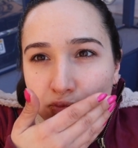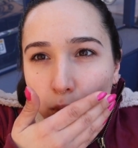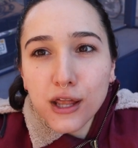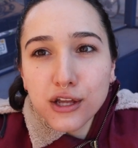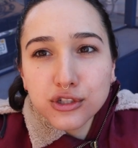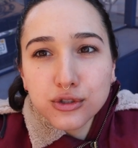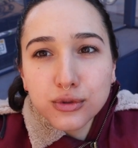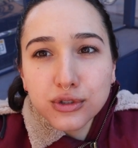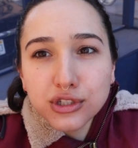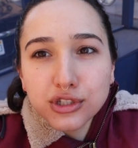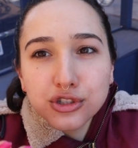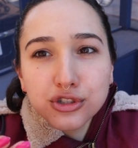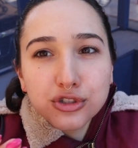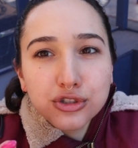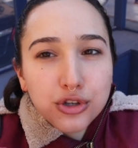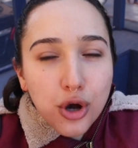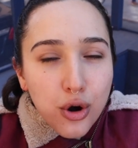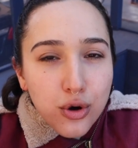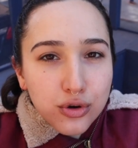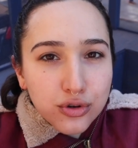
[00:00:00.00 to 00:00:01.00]
This one is
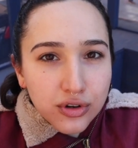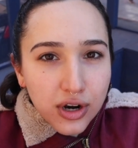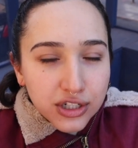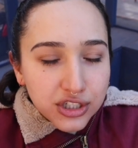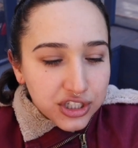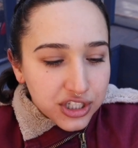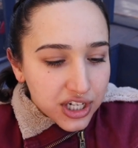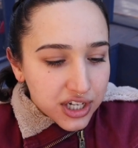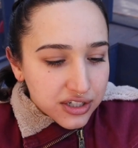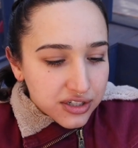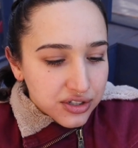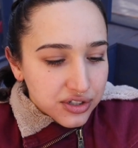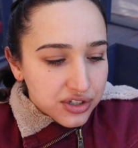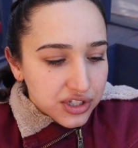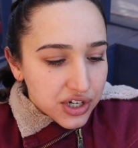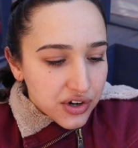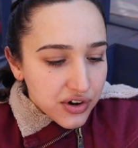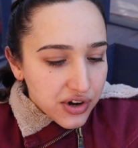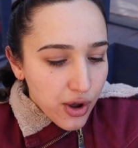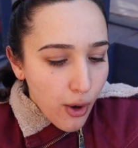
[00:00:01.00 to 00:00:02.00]
so crunchy because of the
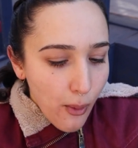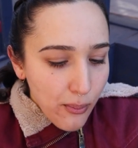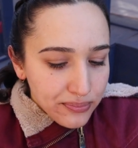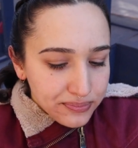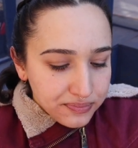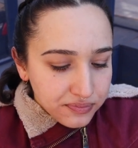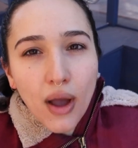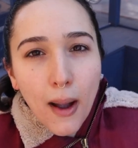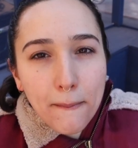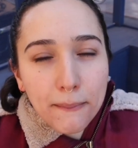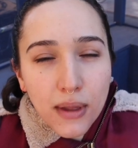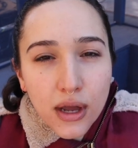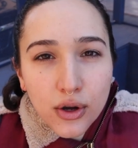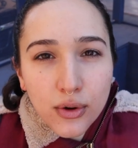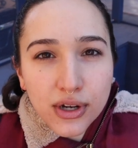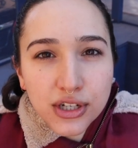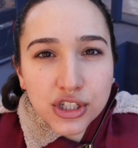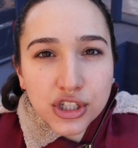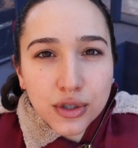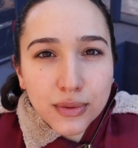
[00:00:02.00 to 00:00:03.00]
cereal. I'm not
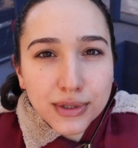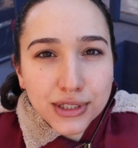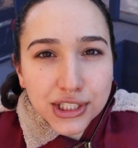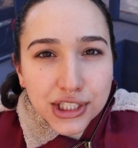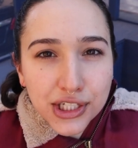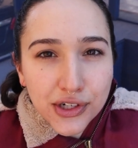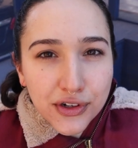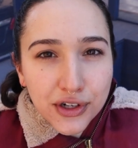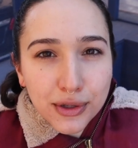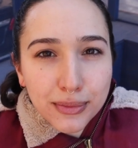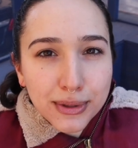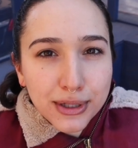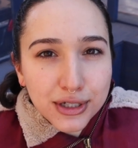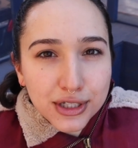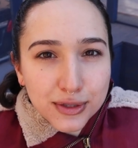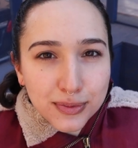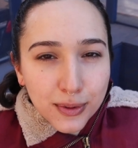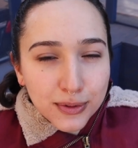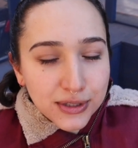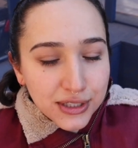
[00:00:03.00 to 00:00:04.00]
quite sure what cereal milk
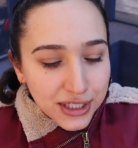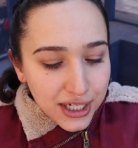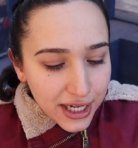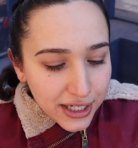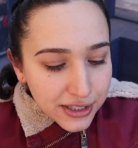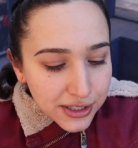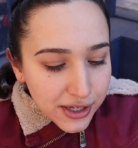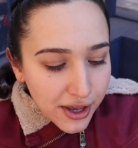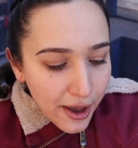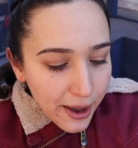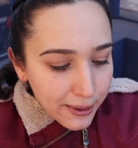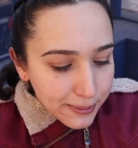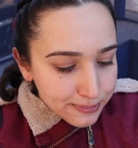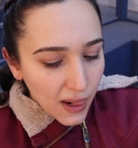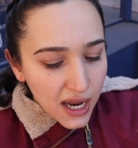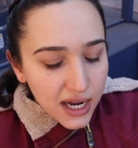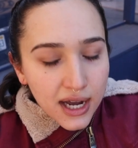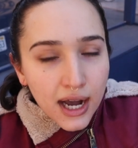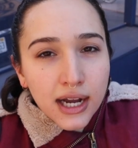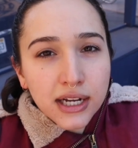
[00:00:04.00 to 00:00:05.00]
is supposed to taste like.
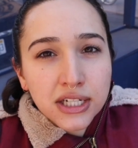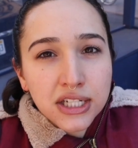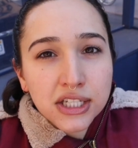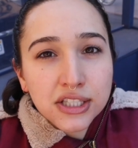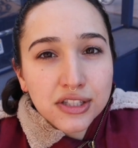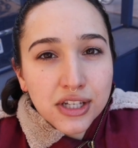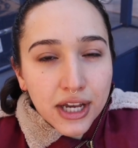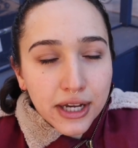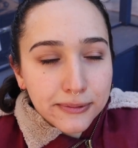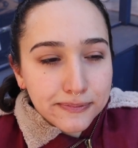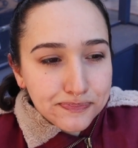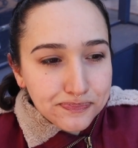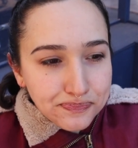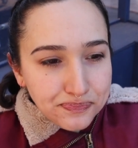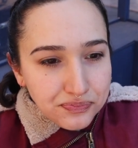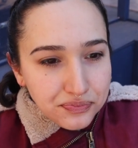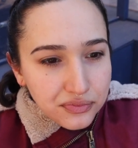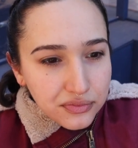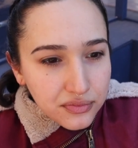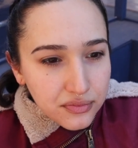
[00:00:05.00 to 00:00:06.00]
It kind of tastes like
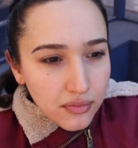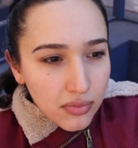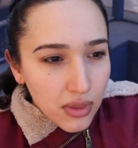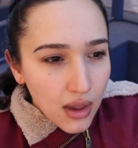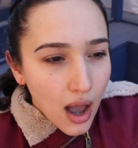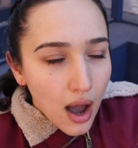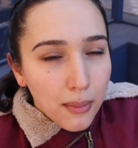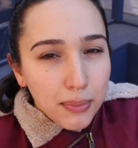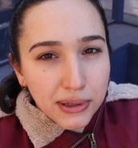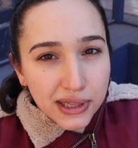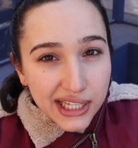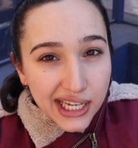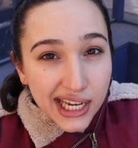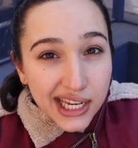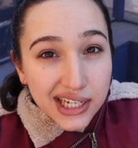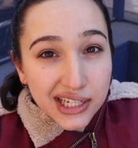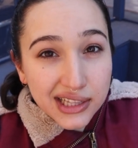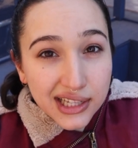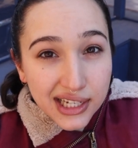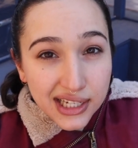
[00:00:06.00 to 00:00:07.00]
a
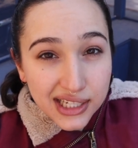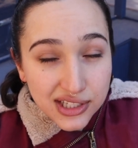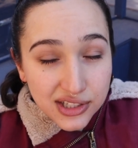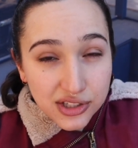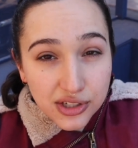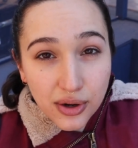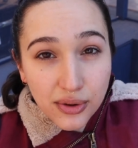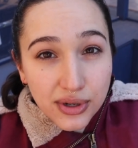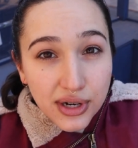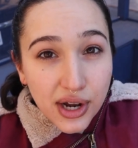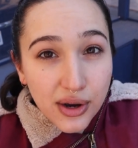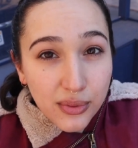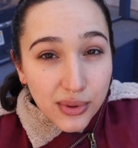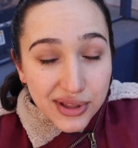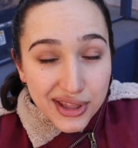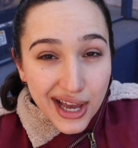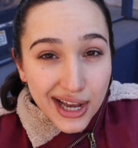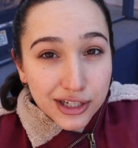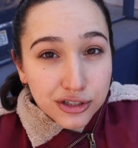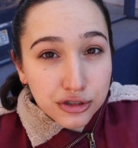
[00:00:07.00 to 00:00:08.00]
plain glazed donut
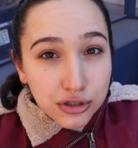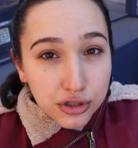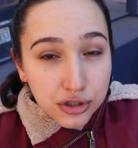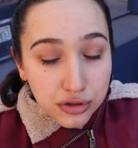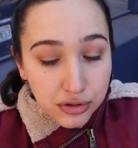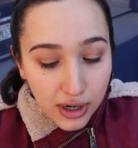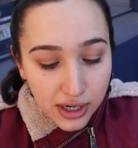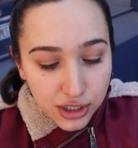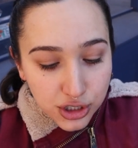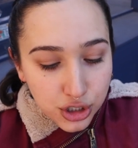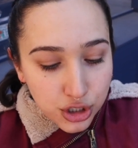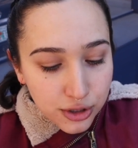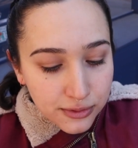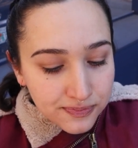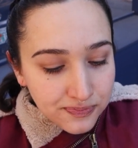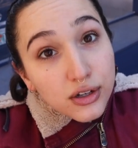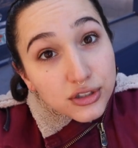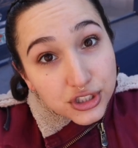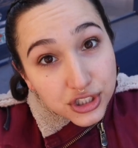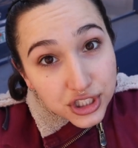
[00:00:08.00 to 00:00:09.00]
with extra crunch.
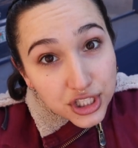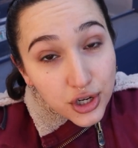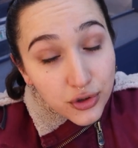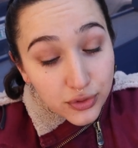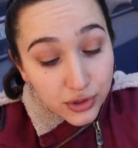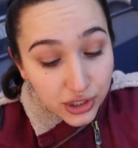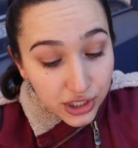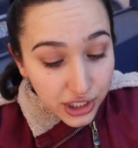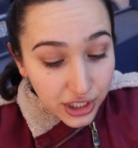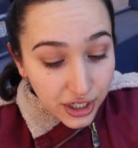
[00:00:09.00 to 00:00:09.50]
Still really